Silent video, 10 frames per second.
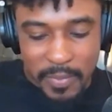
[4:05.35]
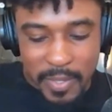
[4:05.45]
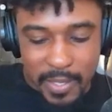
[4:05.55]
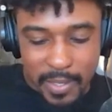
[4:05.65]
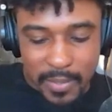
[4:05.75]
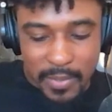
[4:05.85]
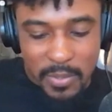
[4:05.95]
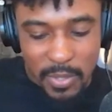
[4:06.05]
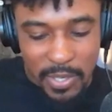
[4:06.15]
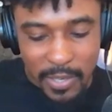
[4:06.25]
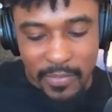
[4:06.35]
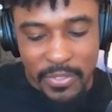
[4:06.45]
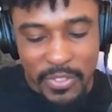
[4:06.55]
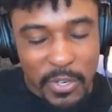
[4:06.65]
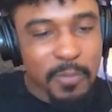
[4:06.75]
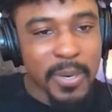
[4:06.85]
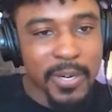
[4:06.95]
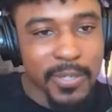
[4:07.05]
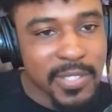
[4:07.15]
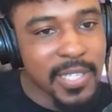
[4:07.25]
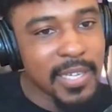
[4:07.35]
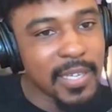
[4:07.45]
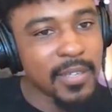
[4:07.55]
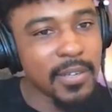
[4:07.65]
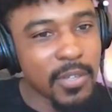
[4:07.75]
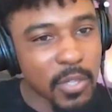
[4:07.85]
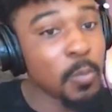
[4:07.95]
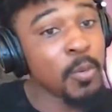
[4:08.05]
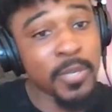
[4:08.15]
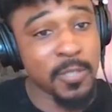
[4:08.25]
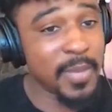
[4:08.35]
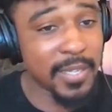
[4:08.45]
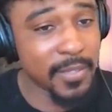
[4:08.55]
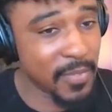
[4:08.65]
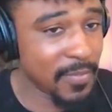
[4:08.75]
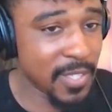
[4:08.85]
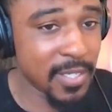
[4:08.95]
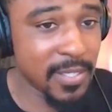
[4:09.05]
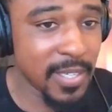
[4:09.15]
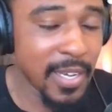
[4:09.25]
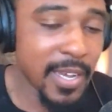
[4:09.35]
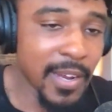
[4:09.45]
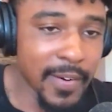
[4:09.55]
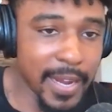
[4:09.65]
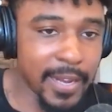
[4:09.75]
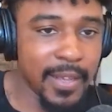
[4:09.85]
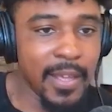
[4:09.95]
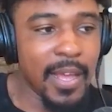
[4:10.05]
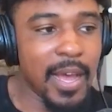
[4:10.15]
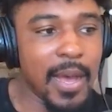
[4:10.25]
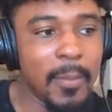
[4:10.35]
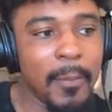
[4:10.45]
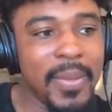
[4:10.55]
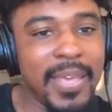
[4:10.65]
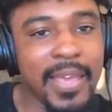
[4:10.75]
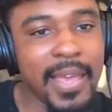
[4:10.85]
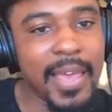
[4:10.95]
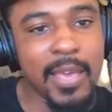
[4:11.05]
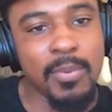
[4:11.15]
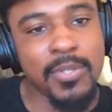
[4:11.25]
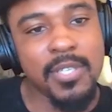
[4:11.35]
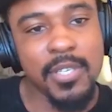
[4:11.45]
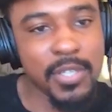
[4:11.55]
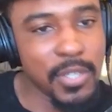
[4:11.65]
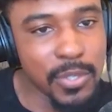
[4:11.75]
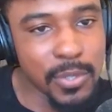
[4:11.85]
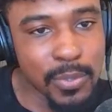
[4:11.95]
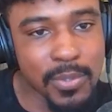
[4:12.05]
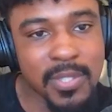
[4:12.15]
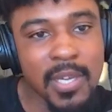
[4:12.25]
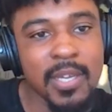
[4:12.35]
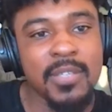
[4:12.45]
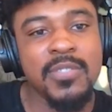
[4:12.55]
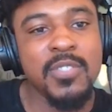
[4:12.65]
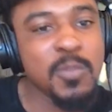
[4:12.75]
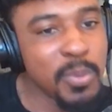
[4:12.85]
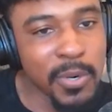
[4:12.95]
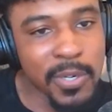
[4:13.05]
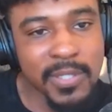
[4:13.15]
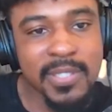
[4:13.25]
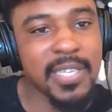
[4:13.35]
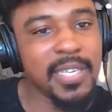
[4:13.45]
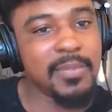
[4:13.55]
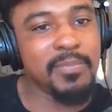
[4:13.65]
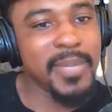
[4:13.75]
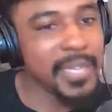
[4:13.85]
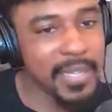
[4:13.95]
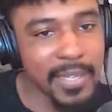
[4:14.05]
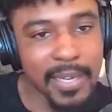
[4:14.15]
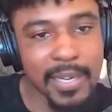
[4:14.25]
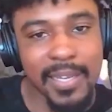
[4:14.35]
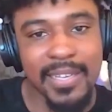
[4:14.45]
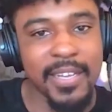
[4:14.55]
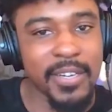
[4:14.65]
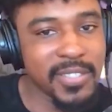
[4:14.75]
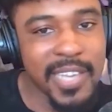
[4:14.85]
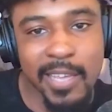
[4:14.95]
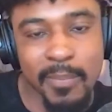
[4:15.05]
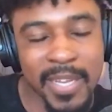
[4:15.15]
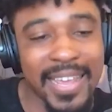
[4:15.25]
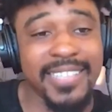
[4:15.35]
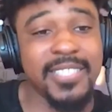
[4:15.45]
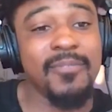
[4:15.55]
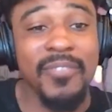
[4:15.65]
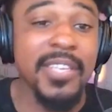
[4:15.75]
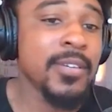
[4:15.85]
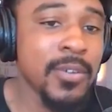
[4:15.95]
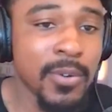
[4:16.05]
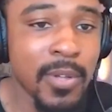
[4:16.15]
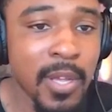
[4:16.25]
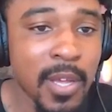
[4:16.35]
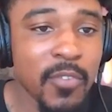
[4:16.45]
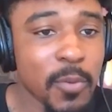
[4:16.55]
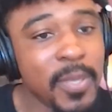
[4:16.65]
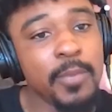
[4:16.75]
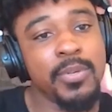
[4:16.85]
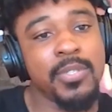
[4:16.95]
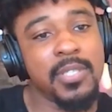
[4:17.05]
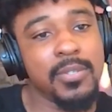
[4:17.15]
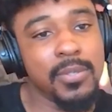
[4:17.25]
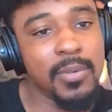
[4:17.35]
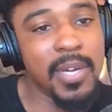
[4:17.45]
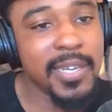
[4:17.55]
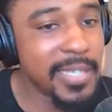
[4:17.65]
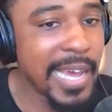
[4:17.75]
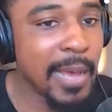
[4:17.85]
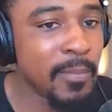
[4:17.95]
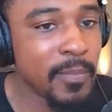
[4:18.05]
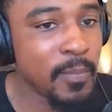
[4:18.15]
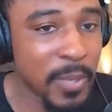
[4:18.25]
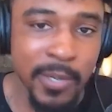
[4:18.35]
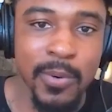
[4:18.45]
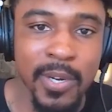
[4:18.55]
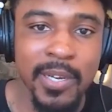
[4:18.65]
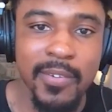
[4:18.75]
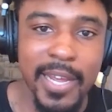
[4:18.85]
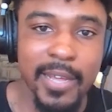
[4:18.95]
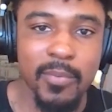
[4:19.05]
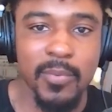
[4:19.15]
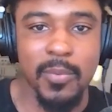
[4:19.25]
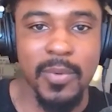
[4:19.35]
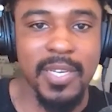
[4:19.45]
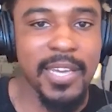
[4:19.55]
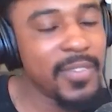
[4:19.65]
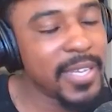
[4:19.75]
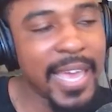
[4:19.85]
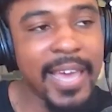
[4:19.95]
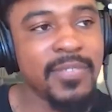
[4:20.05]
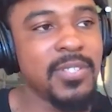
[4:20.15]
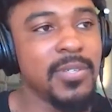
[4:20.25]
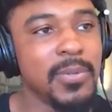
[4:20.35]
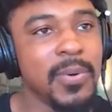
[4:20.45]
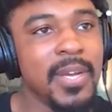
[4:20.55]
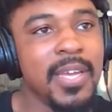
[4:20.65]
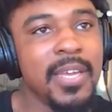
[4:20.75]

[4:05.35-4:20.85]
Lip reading: the sort of third person global perspective of this, right? Being able to use sports and media and entertainment as a vehicle for people to adopt Bitcoin, right? We definitely have to,